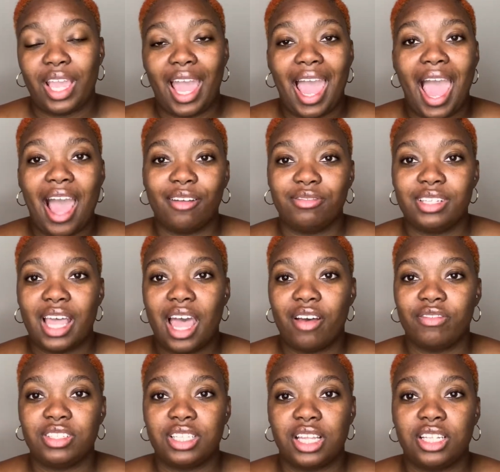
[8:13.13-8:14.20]
I have to have
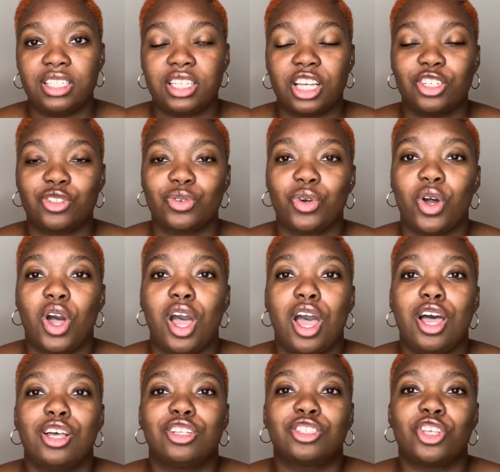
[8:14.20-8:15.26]
a study schedule.
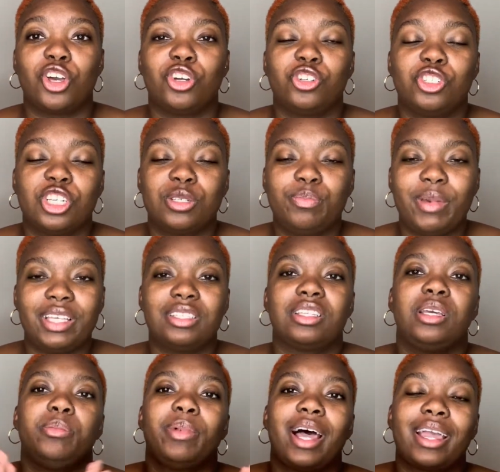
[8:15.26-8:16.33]
So just
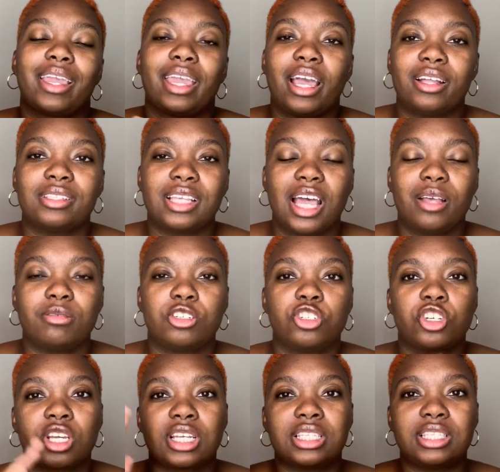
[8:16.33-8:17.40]
basically blocking out times that
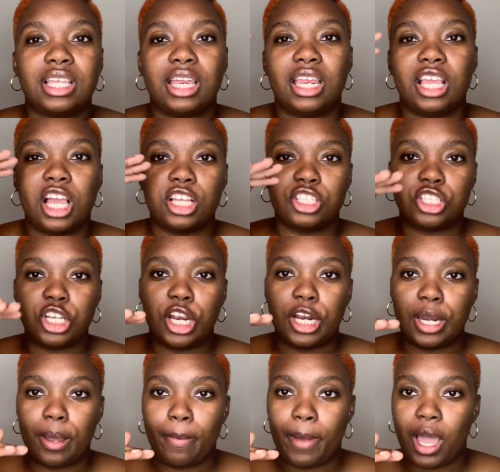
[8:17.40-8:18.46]
you're going to study a
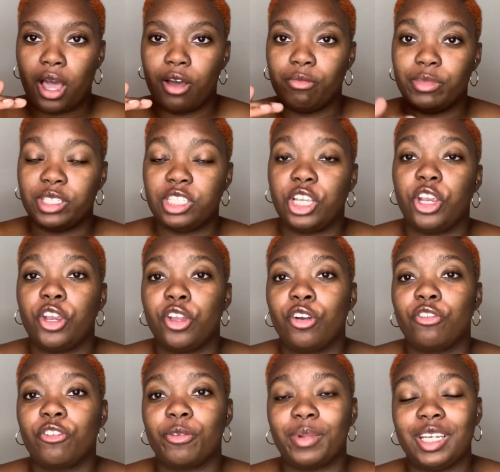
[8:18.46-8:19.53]
certain amount of material
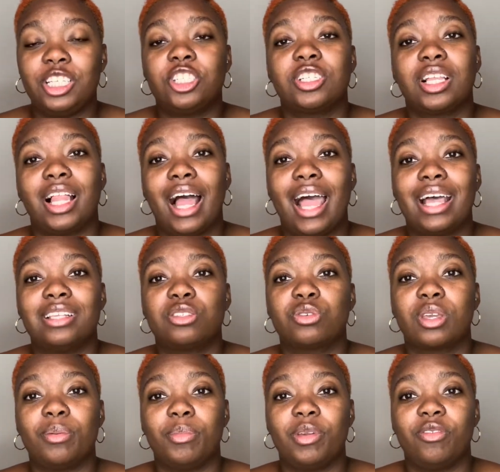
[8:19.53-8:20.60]
from each class
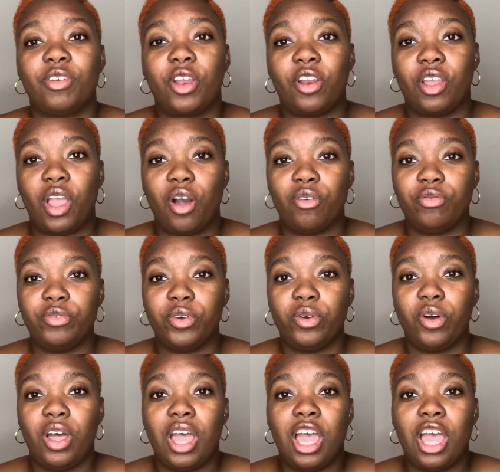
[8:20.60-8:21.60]
can be very helpful.